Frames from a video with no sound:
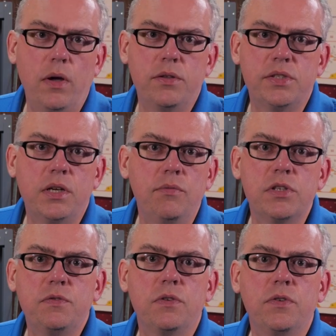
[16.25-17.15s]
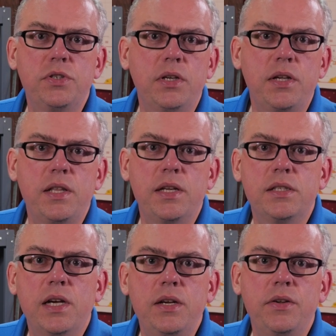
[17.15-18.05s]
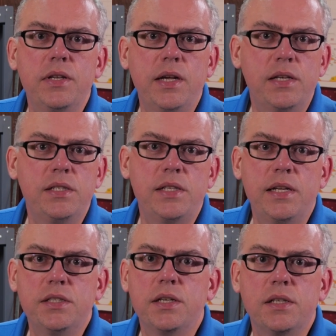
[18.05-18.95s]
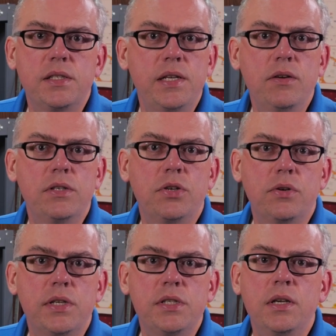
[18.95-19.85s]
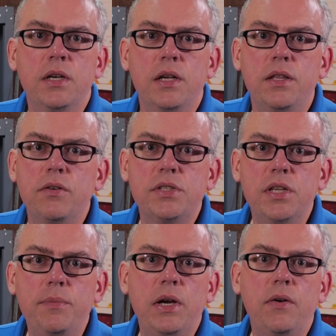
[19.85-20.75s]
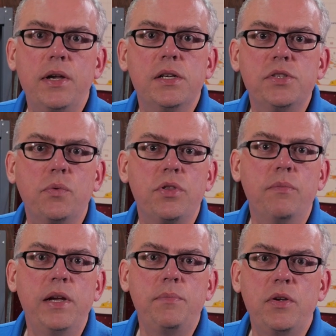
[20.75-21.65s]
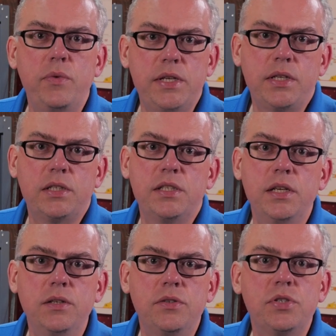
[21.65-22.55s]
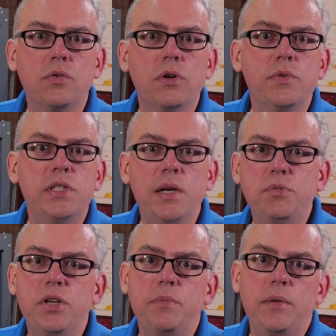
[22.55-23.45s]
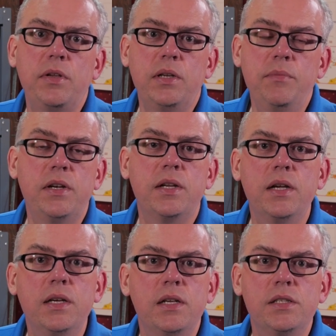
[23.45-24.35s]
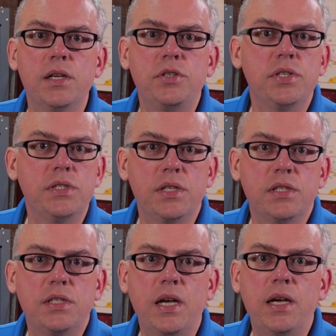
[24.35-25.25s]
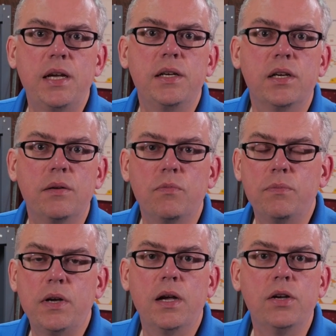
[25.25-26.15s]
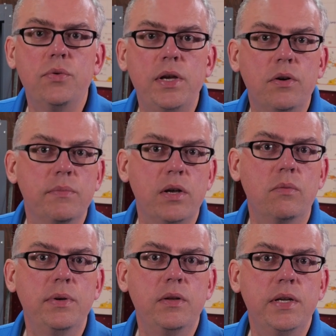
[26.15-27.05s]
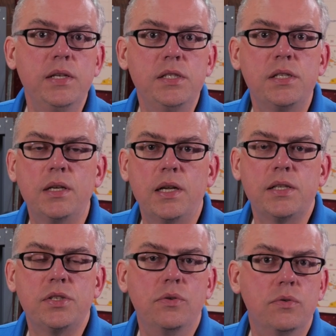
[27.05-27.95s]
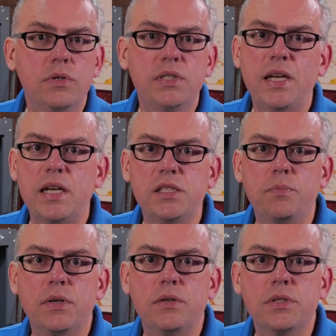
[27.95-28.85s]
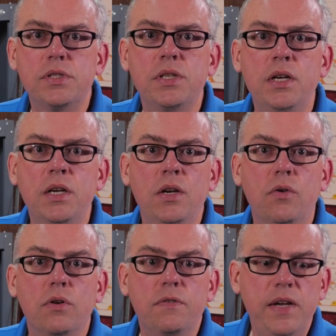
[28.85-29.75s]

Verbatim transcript: while there's coverage for virtually the entire United States and its territories, there are some areas where there might be weak signals or reception may be limited, such as inside um, concrete or metal buildings like schools, hospitals, or